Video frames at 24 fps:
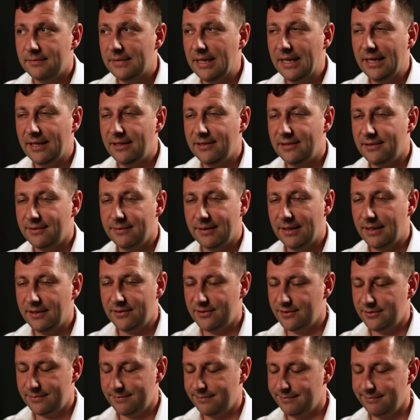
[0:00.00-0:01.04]

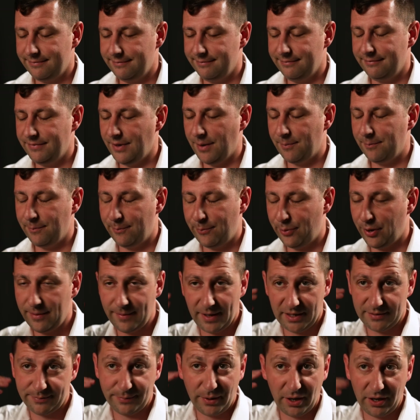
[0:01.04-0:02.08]
He's pretty
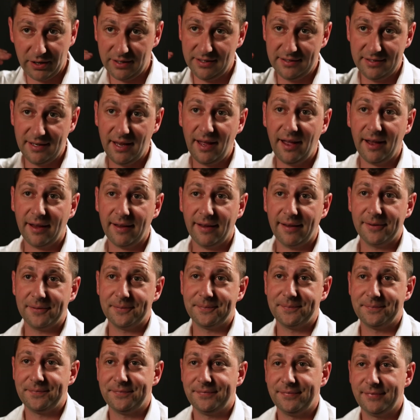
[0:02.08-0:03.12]
much broke his neck.
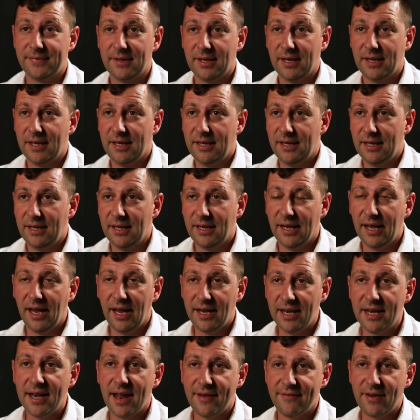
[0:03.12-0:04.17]
He
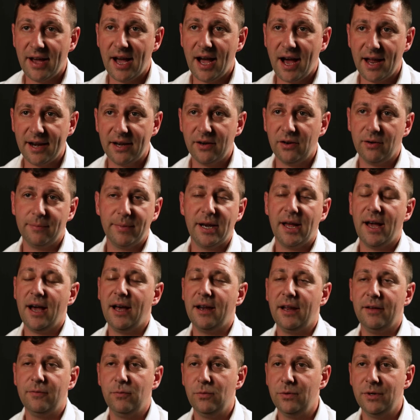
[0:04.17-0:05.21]
didn't have a hard on, but a
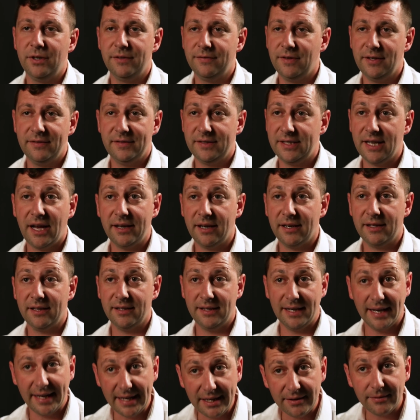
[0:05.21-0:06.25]
hard wouldn't have even done
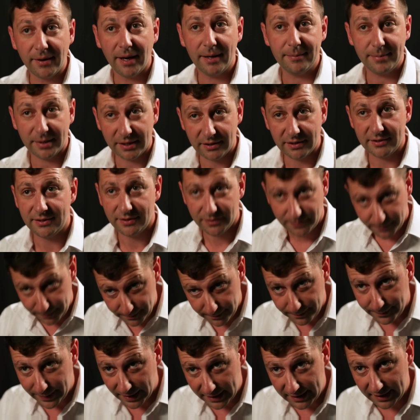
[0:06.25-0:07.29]
anything anyway because he was
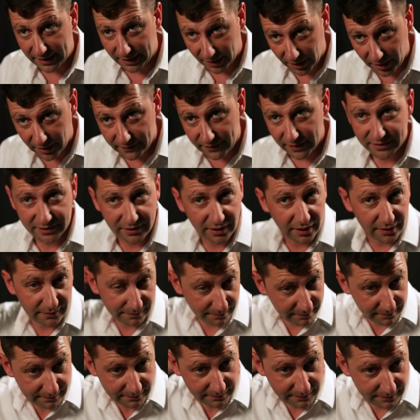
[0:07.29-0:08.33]
bending over, so
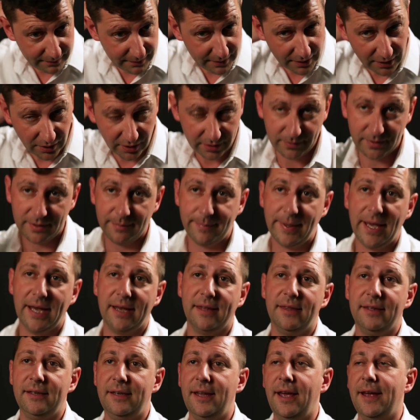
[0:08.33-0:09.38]
it got him on the back
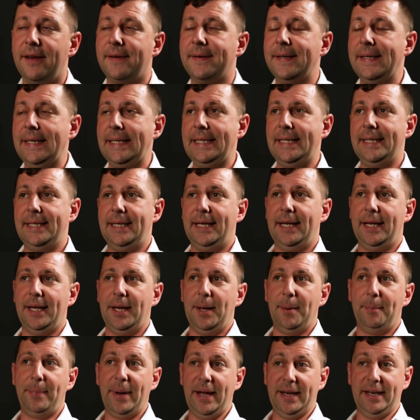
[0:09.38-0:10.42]
of the neck.
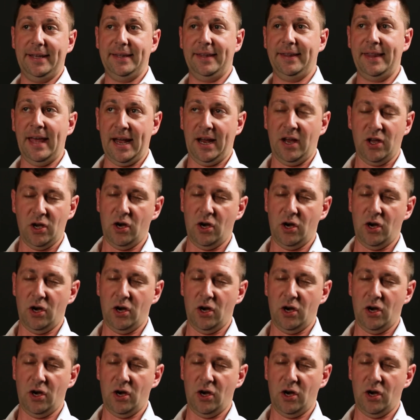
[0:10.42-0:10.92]
But that